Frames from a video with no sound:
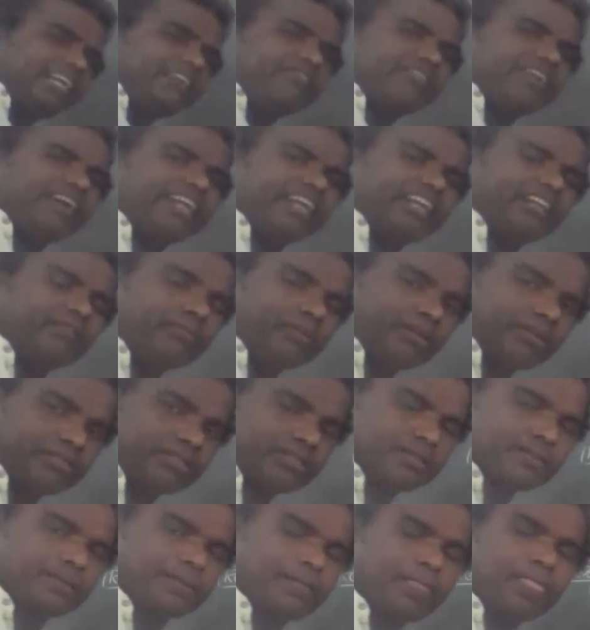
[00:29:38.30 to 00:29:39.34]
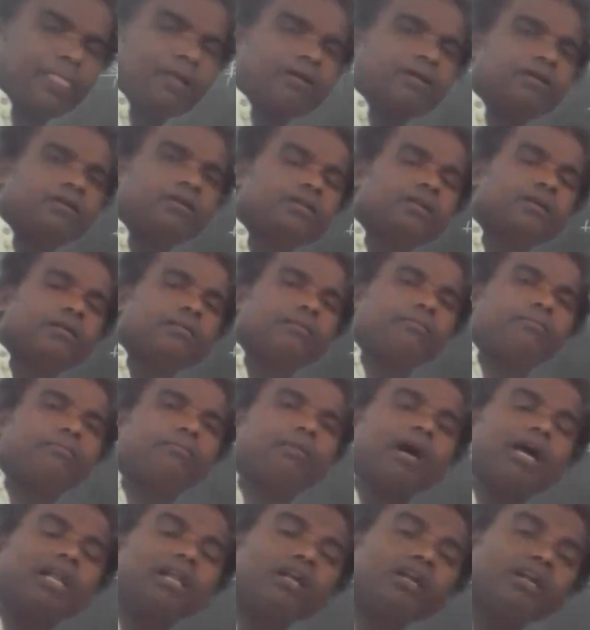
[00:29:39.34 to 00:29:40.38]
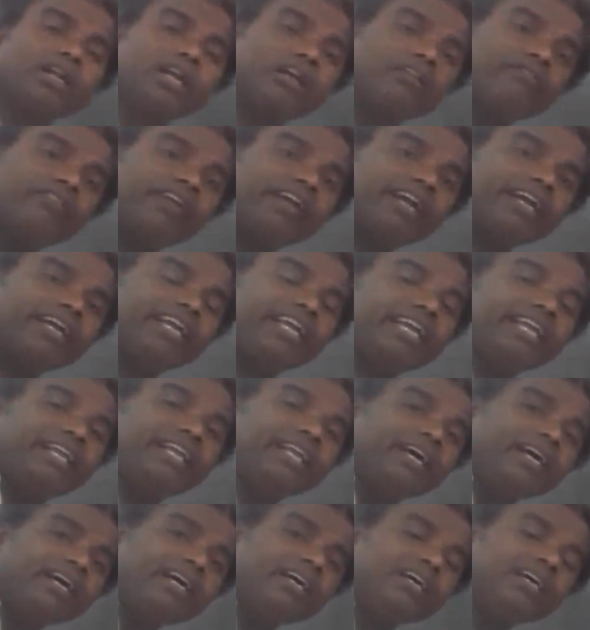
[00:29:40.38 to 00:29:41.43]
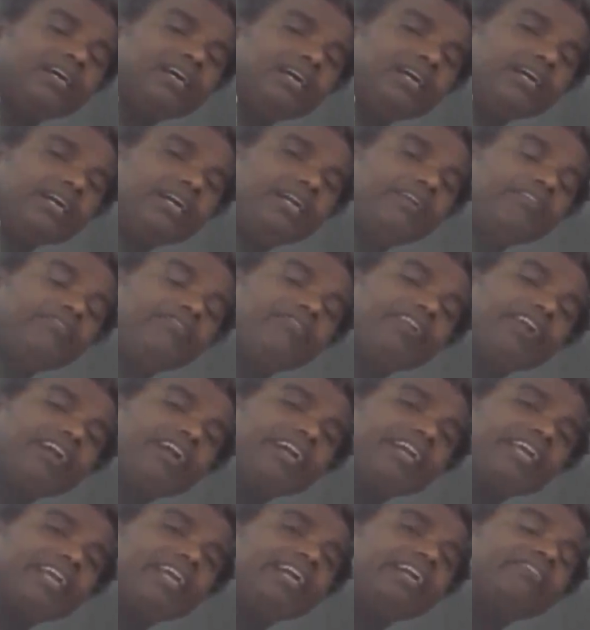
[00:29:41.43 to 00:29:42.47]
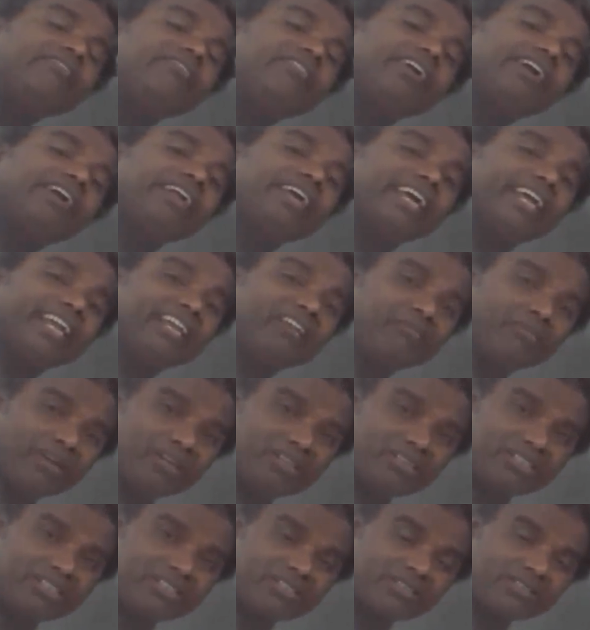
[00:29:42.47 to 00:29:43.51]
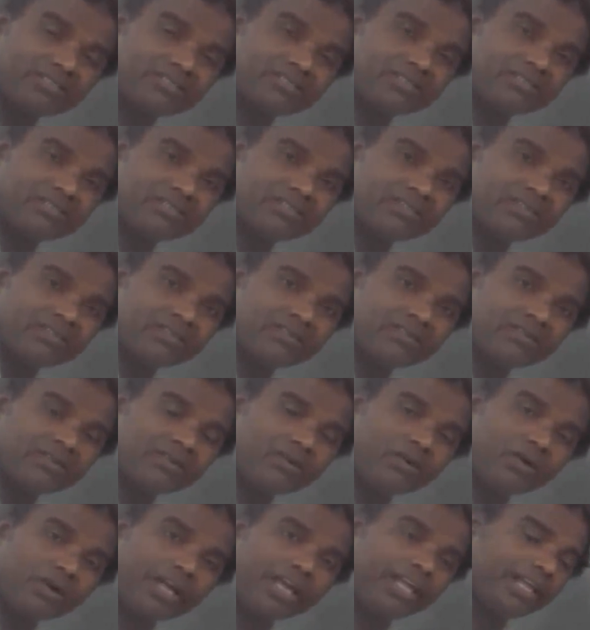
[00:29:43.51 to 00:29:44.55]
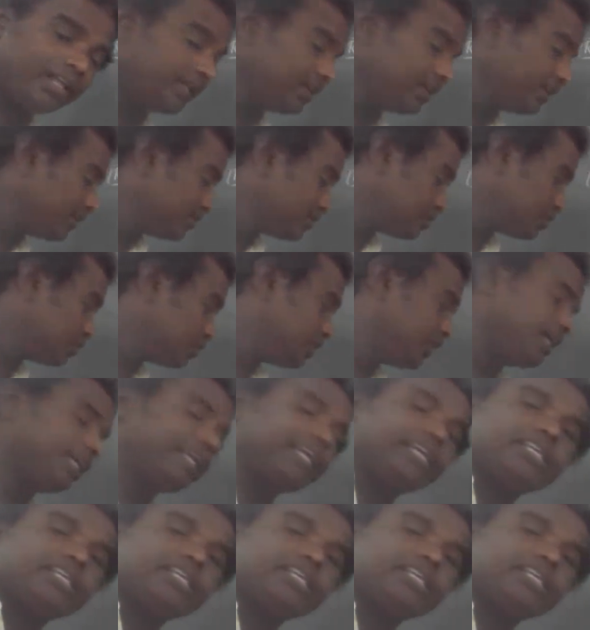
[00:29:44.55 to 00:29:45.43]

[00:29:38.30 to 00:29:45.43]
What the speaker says: animals. Molecular weight in different animals. Okay, so that is